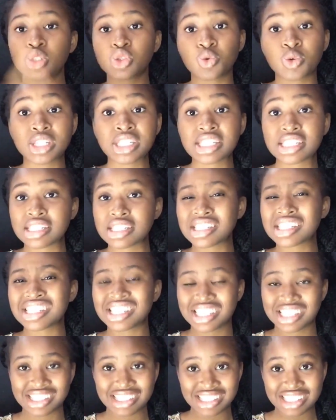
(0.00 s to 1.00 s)

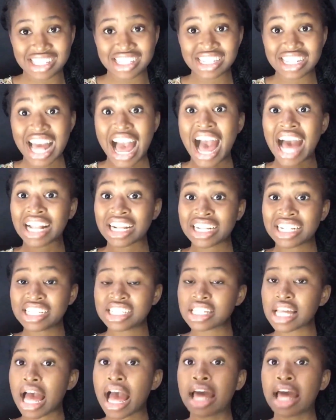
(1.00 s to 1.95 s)
2016 at least.